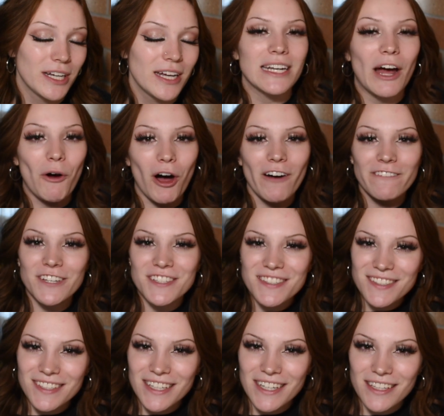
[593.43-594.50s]
Now,
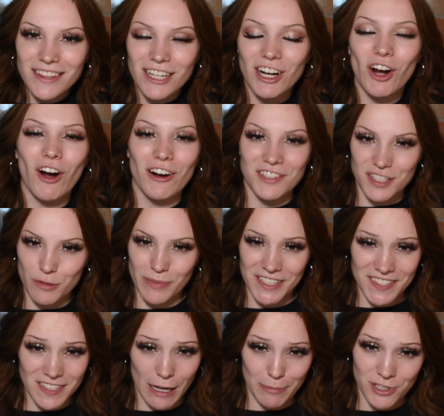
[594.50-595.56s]
obviously, there are some
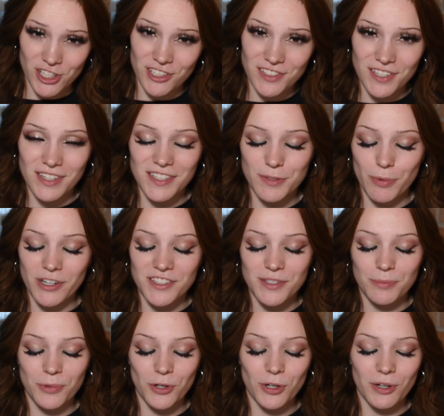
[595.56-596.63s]
exceptions to this
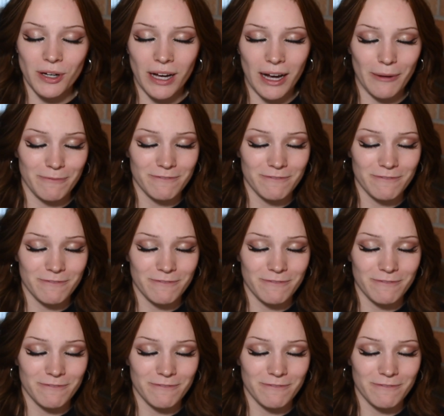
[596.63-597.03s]
principle.